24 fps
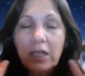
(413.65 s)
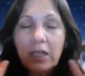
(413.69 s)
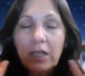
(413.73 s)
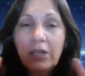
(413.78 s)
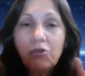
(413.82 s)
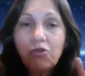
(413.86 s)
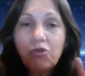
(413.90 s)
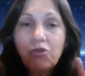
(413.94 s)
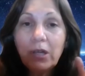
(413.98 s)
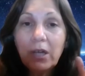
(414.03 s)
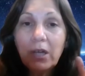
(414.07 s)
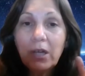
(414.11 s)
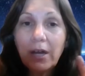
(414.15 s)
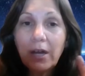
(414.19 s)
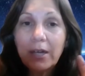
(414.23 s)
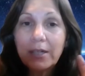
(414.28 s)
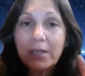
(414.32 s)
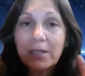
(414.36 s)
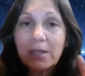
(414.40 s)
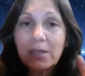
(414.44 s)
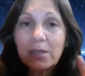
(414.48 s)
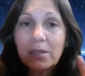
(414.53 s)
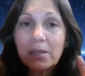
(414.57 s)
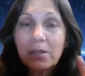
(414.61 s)
teaching
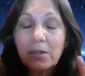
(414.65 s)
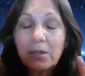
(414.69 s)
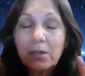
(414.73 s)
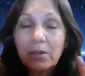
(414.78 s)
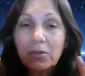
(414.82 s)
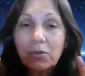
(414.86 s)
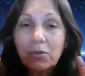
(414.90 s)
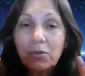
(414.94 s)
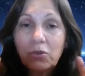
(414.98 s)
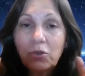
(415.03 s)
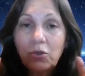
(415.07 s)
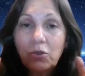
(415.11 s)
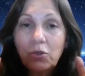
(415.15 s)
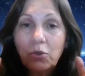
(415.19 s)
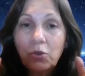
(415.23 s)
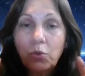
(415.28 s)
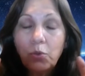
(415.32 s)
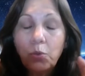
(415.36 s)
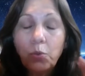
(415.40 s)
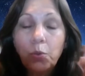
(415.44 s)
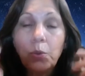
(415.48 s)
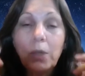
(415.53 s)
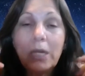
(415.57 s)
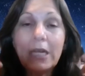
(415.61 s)
us
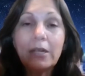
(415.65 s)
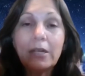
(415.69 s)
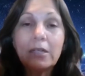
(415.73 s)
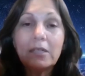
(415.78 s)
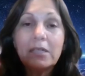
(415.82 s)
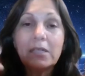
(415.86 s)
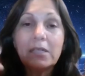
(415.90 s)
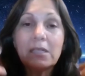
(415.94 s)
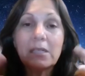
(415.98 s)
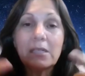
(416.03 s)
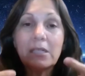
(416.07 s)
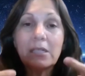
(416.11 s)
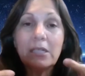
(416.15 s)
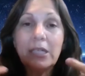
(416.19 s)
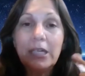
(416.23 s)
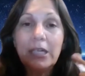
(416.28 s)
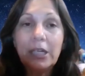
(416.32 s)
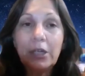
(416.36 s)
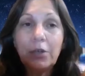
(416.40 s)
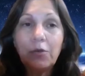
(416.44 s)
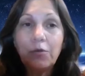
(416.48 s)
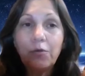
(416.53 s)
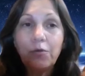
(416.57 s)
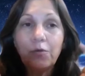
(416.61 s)
to
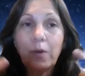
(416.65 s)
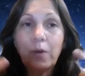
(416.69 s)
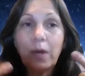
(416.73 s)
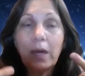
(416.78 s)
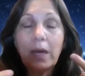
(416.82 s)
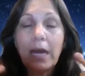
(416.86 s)
reconceive